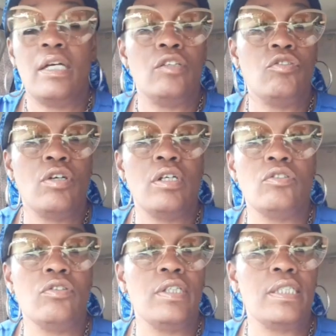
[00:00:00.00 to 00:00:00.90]
a
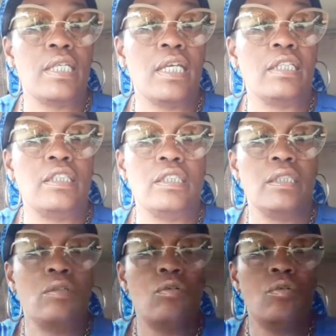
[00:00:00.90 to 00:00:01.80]
drug
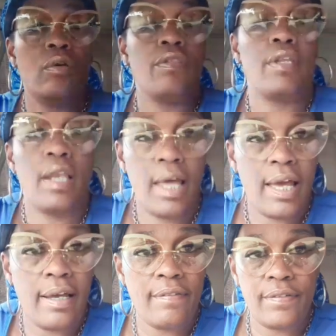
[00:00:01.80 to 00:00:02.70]
transaction on the
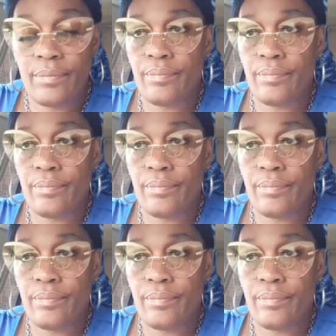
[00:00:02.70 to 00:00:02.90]
live.